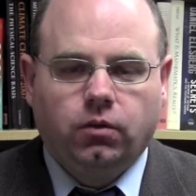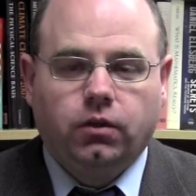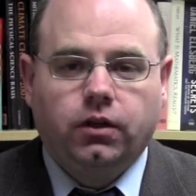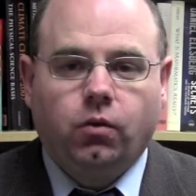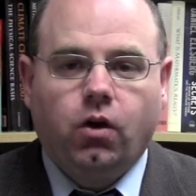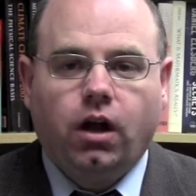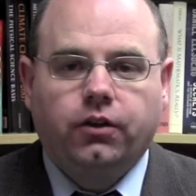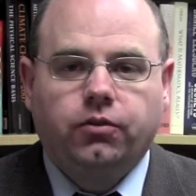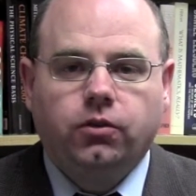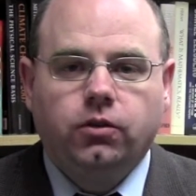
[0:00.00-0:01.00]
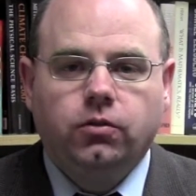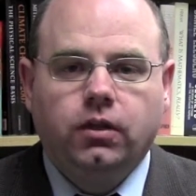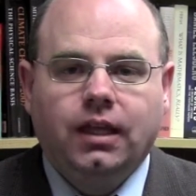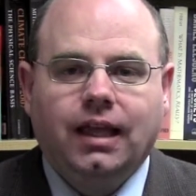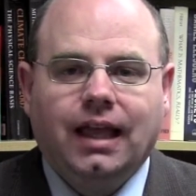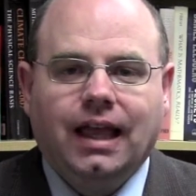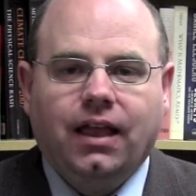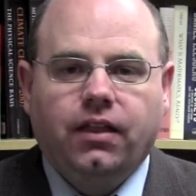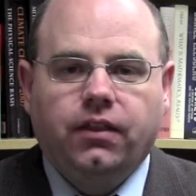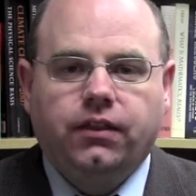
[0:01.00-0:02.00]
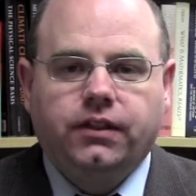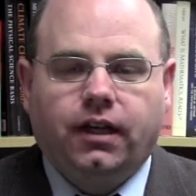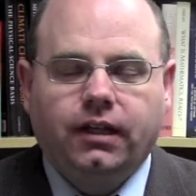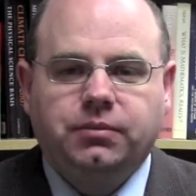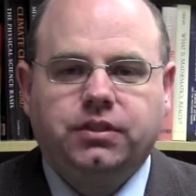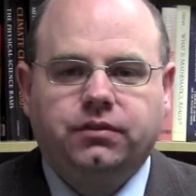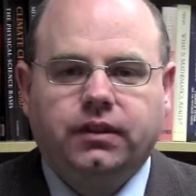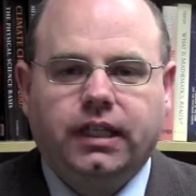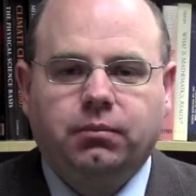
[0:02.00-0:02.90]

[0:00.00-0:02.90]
we're going to walk through the types of